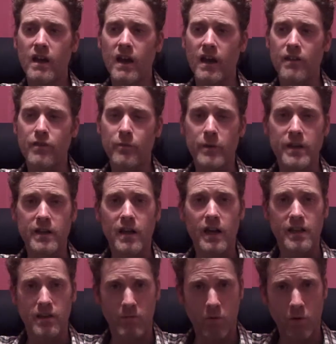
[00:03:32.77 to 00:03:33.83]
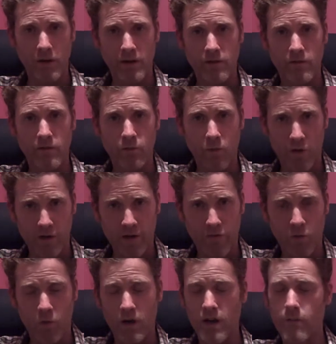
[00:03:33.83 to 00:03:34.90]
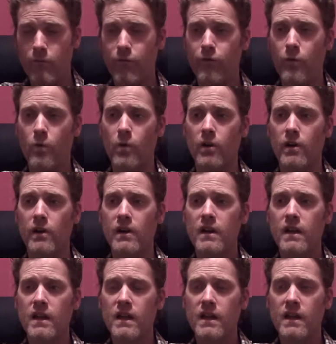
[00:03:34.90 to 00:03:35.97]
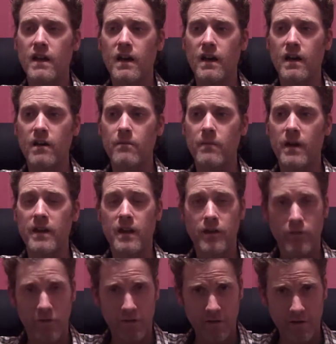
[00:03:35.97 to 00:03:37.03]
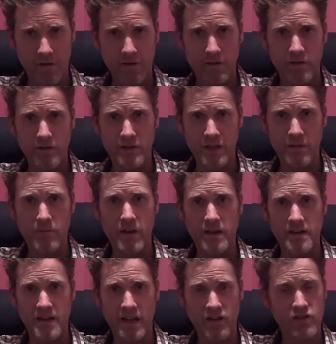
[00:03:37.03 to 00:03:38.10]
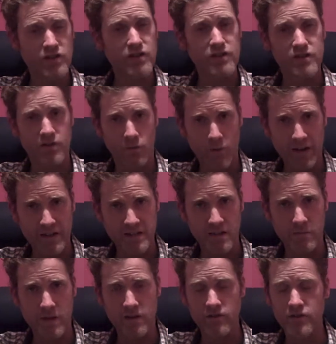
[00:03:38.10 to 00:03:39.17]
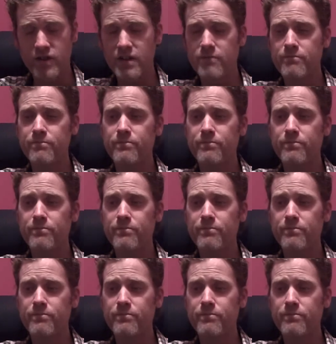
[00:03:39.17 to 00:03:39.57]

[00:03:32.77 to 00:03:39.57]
At 3 o'clock in the morning, woke everyone up for um, another deep meditation just to raise some energy.